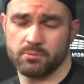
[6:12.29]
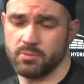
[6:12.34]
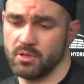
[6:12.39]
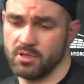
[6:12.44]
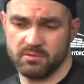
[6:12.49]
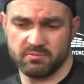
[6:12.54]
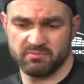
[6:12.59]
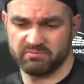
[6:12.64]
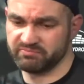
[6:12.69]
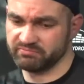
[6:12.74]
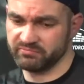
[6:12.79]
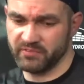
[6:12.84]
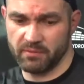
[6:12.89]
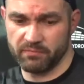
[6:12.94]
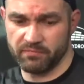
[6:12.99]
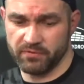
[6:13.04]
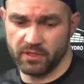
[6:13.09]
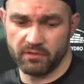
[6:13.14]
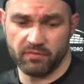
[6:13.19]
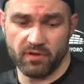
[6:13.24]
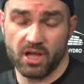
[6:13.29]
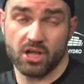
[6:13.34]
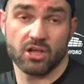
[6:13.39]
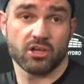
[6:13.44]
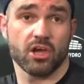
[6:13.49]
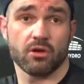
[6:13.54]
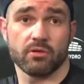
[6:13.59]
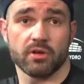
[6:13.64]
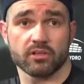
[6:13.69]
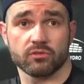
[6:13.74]
But I feel if I could
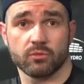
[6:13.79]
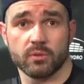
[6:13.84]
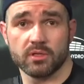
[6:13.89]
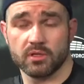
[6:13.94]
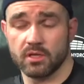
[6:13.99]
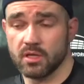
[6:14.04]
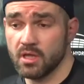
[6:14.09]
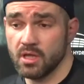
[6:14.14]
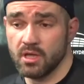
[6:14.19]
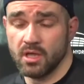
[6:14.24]
go next week,